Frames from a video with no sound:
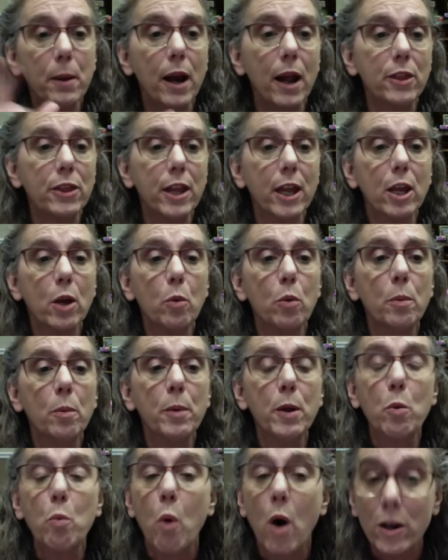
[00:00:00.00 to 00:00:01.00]
but I think it will
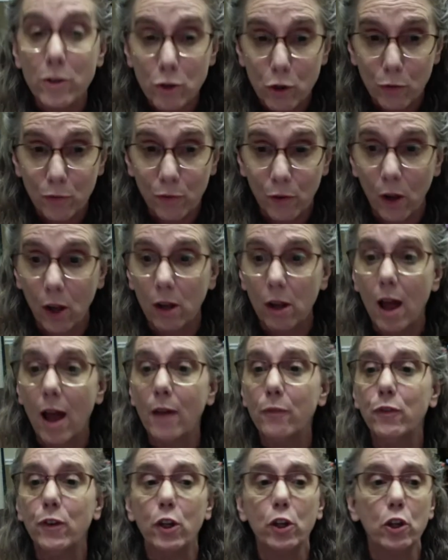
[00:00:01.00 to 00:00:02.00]
be wonderful.
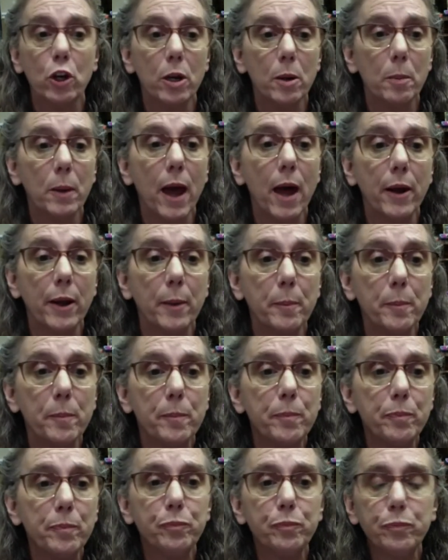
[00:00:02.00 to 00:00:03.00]
I feel good about
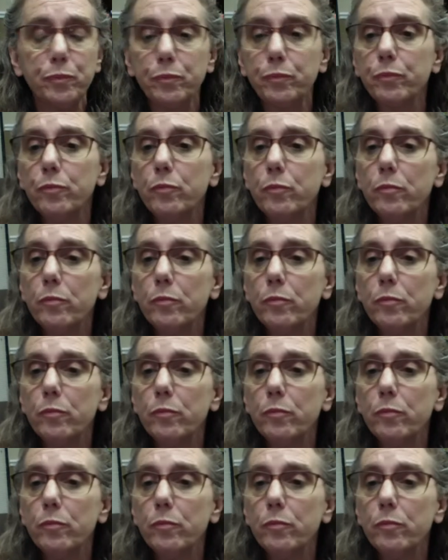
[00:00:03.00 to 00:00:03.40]
it.